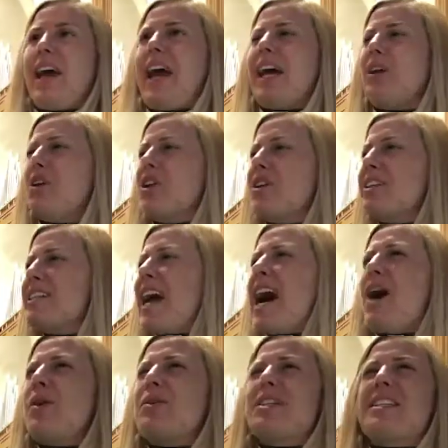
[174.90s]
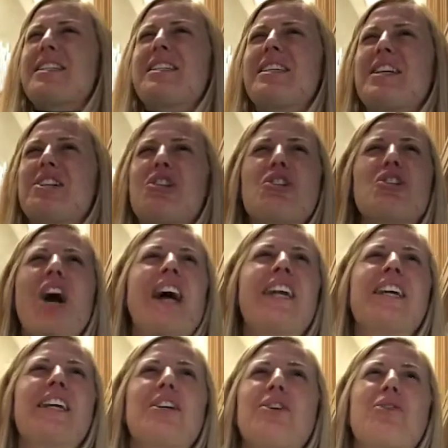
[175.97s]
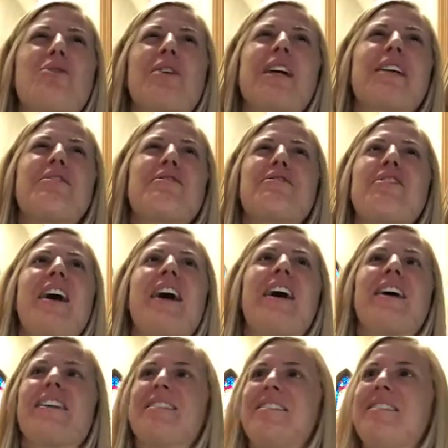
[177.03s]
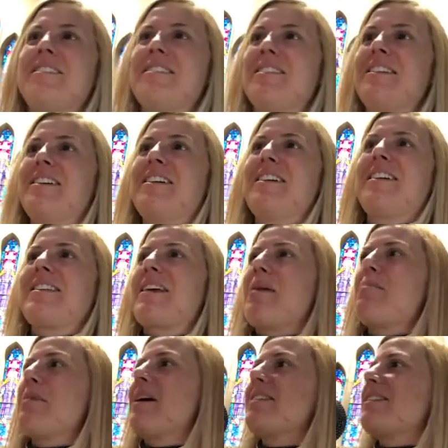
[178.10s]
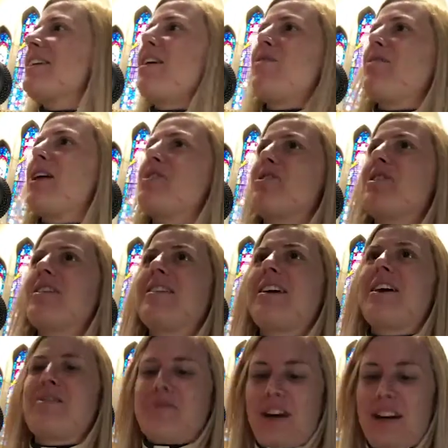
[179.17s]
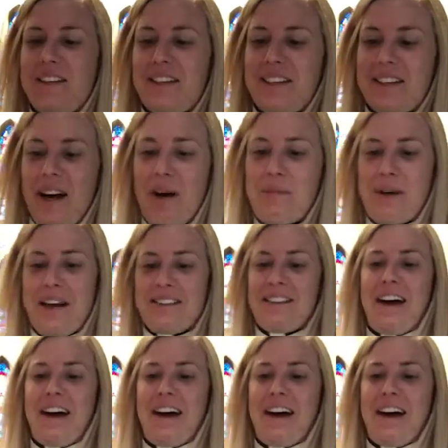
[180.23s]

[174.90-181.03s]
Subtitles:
and looked down to see a shining green van that meant salvation had finally come at